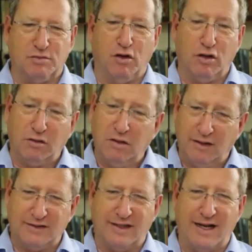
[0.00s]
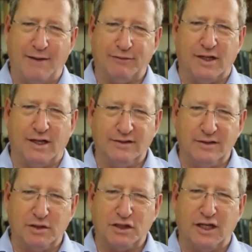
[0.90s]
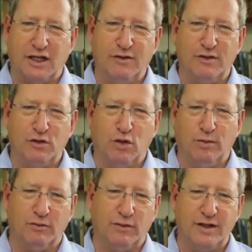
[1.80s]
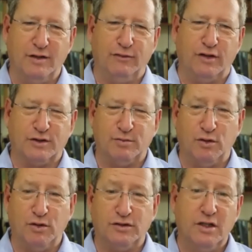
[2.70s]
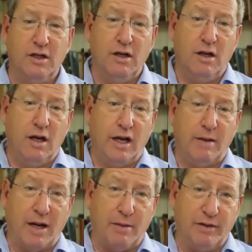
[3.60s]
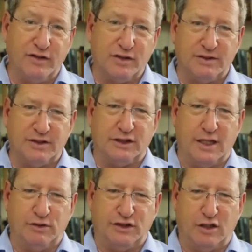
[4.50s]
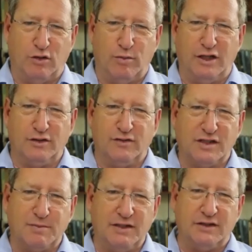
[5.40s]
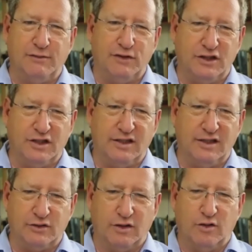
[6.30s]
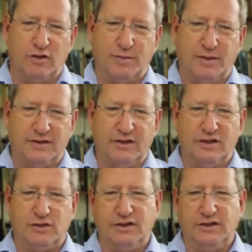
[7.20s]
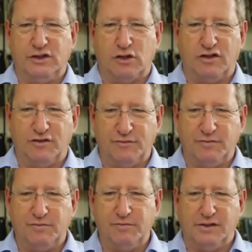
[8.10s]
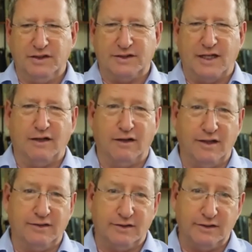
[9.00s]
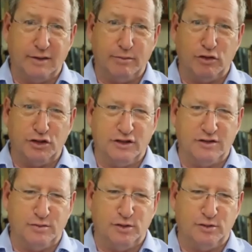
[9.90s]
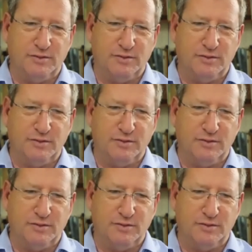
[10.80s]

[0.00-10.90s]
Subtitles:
smaller, less than half size and much lighter than normal radial flux motors. In my previous position, I was general manager of the space division at Israel Aerospace Industries, in charge of building satellites and getting Beresheet to the moon.